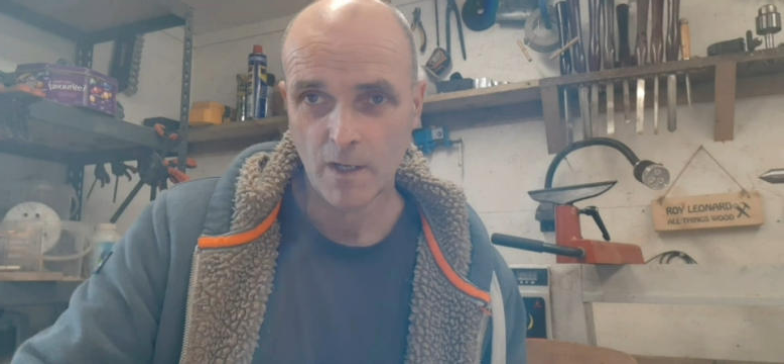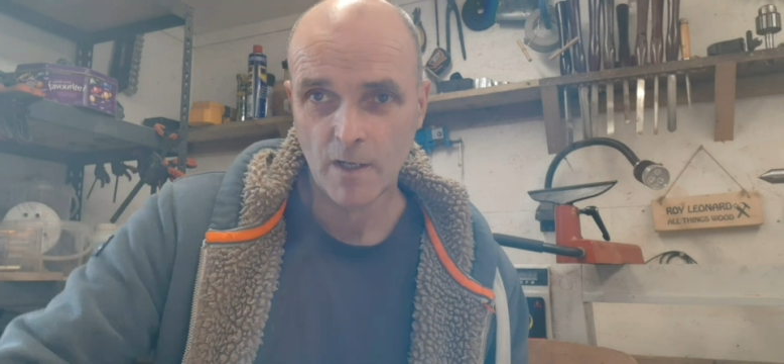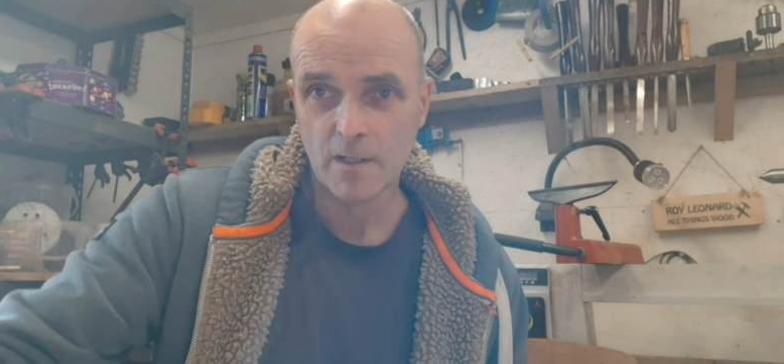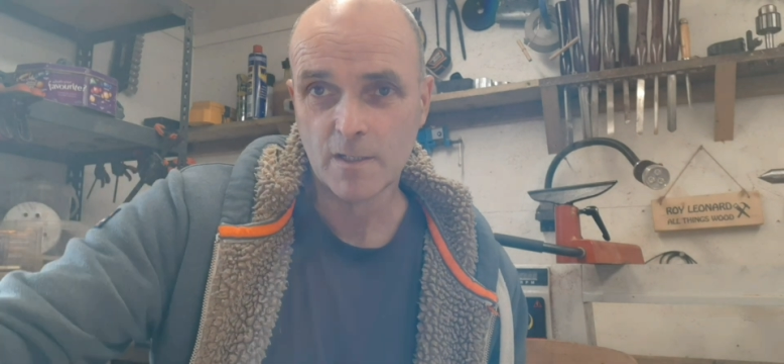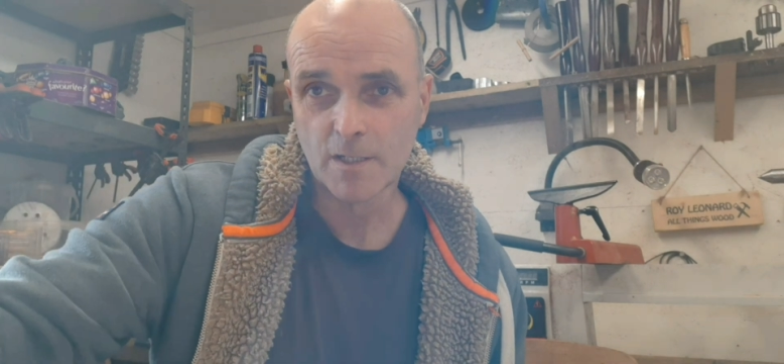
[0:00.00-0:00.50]

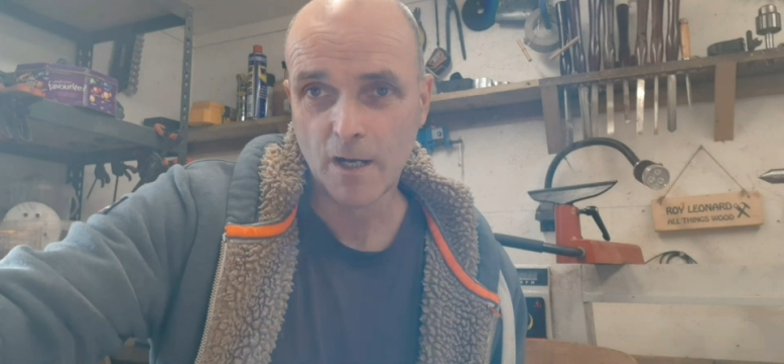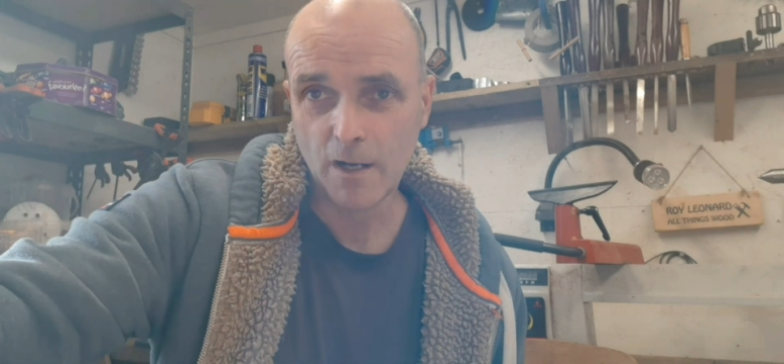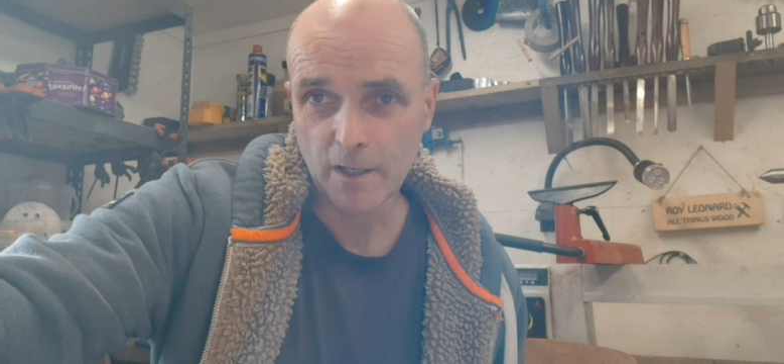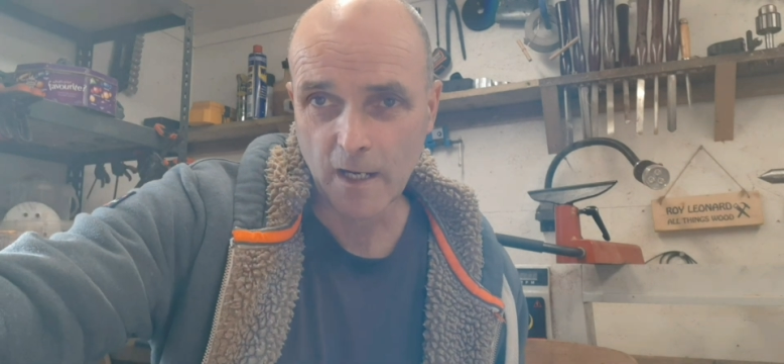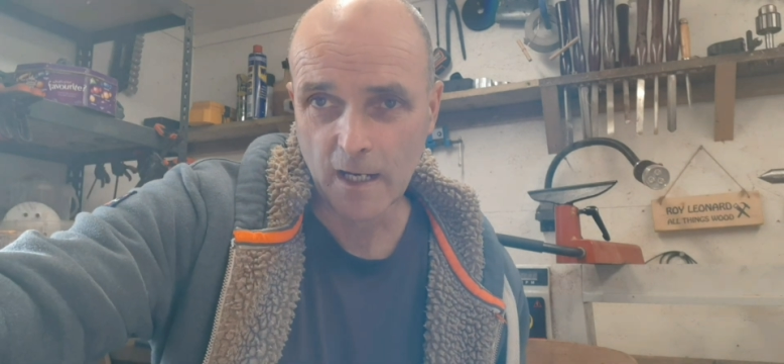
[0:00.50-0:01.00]
and start
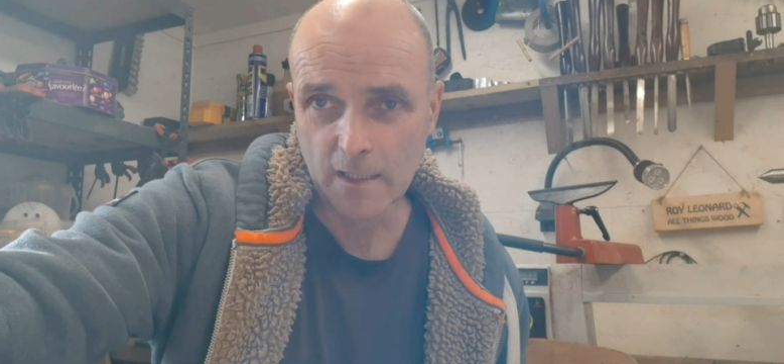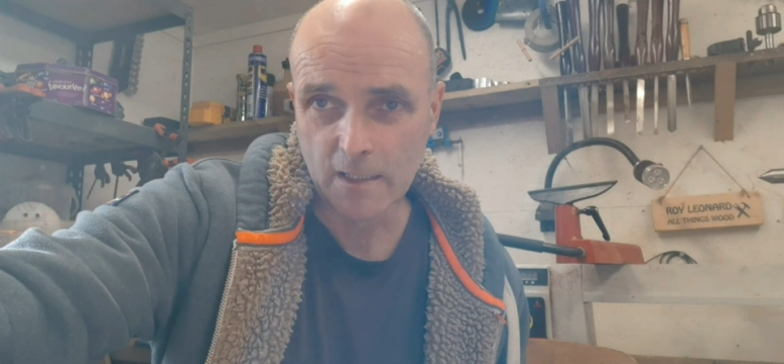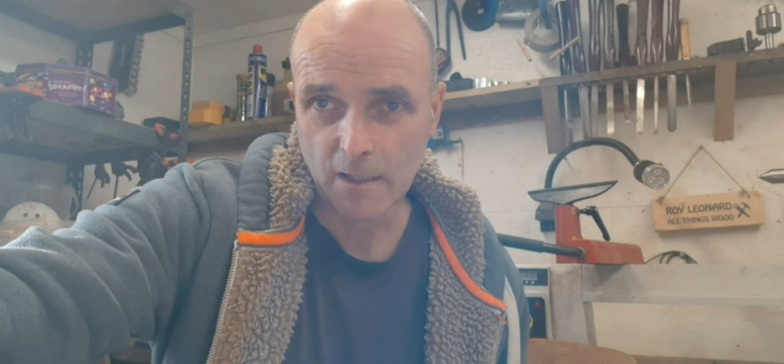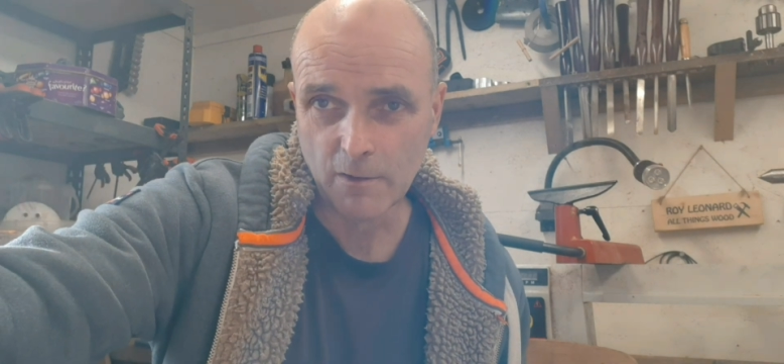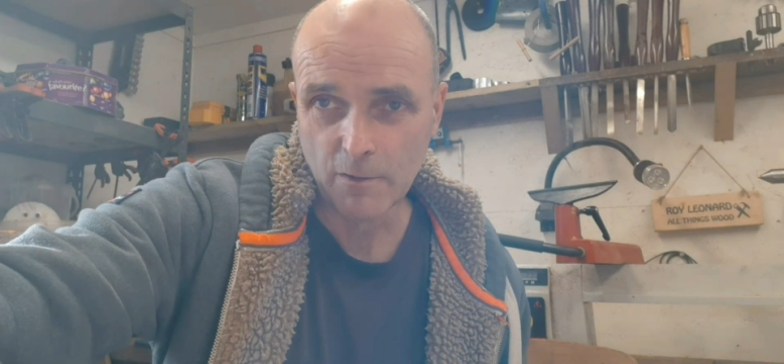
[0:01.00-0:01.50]
again.
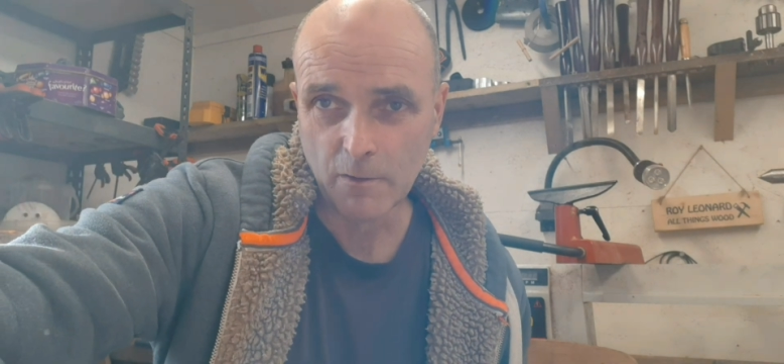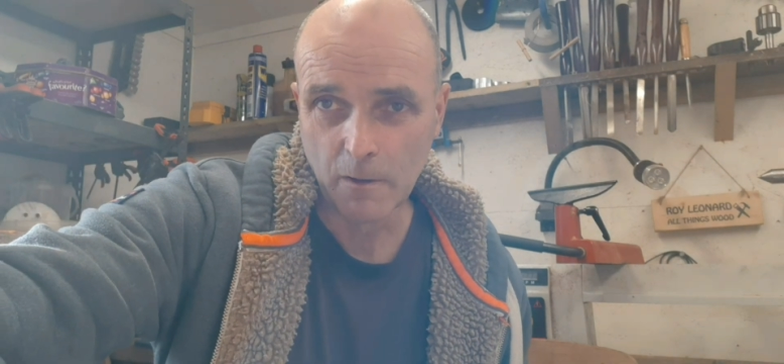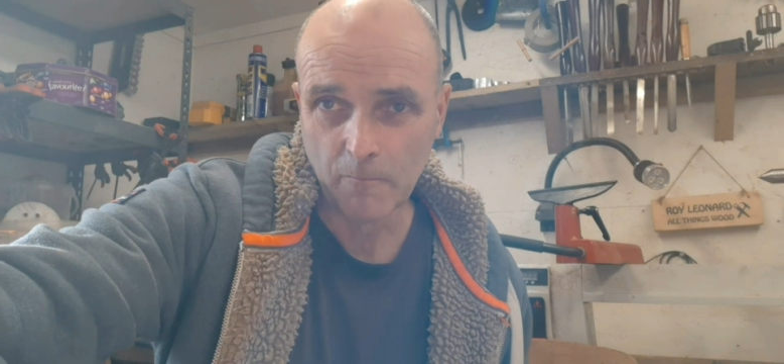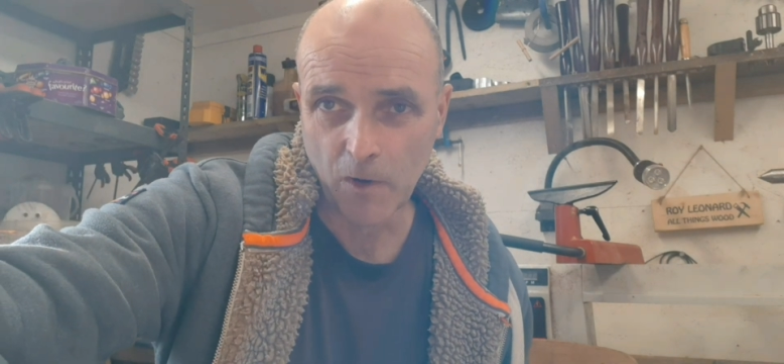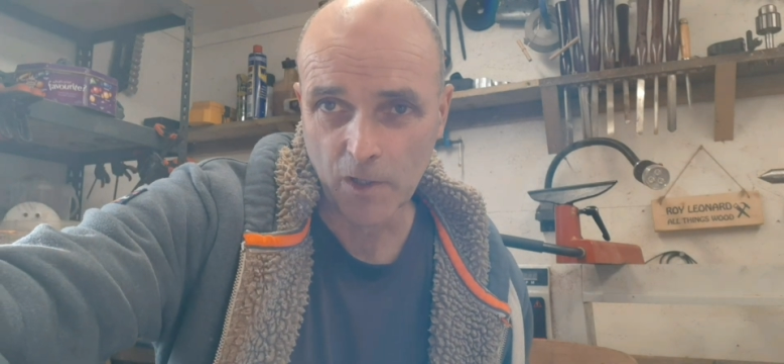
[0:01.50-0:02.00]
So
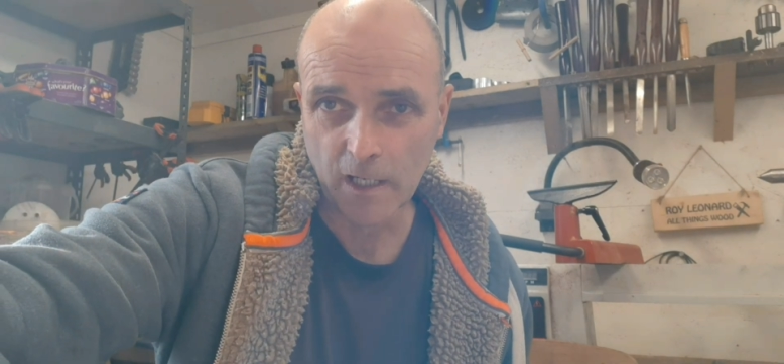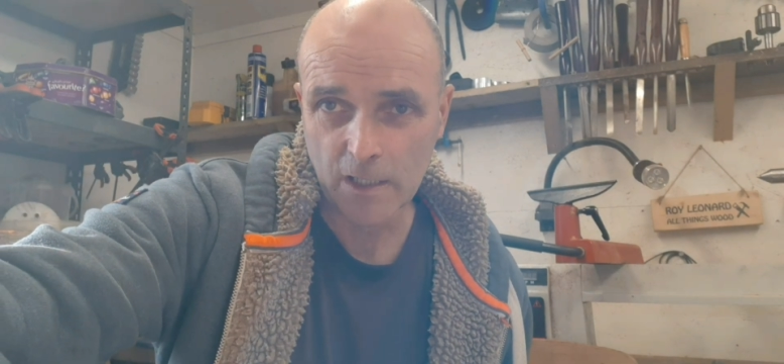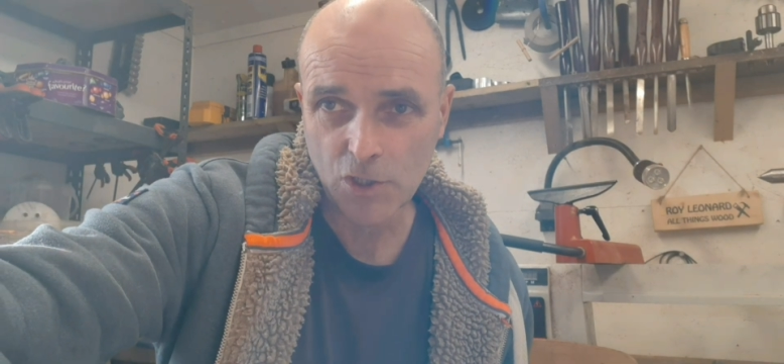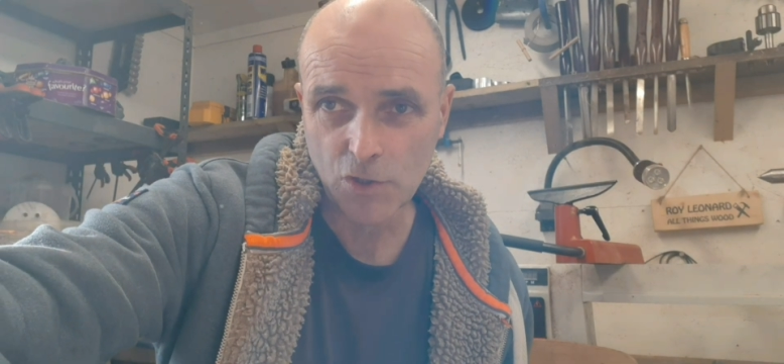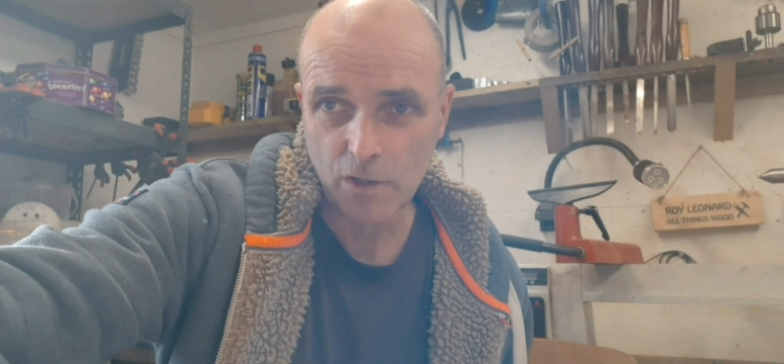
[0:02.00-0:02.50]
I'll
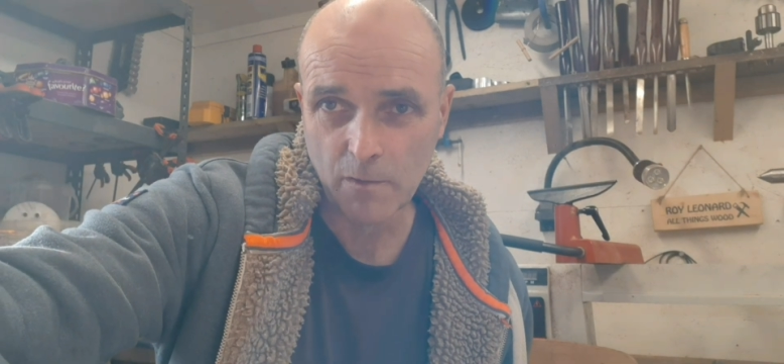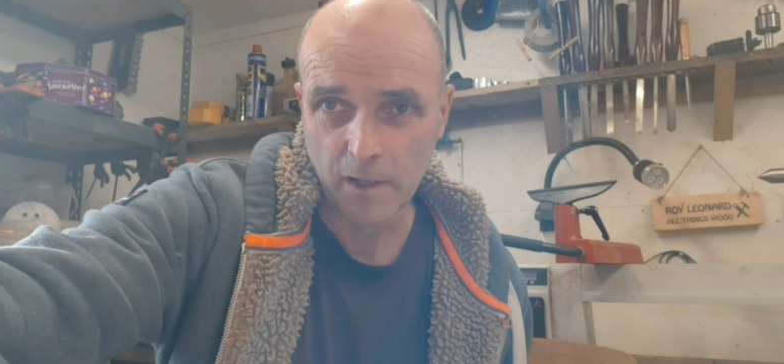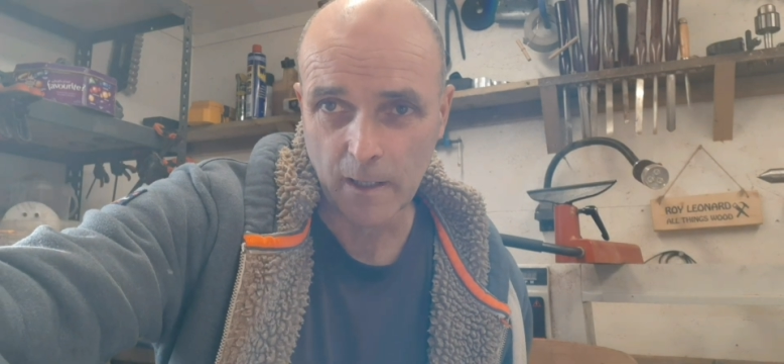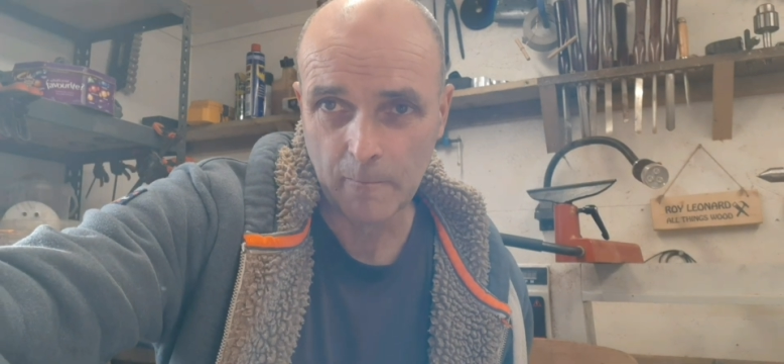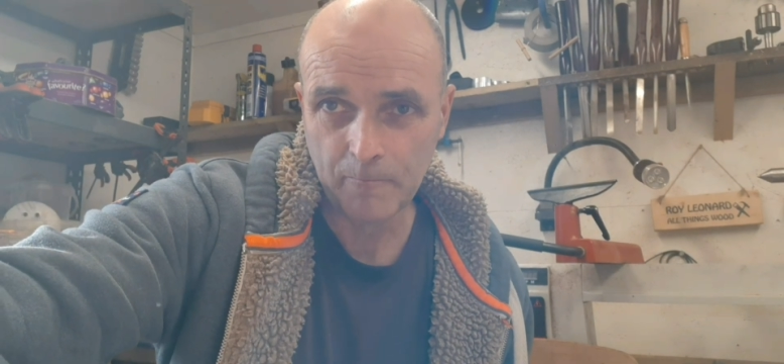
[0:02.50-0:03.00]
catch you in a bit.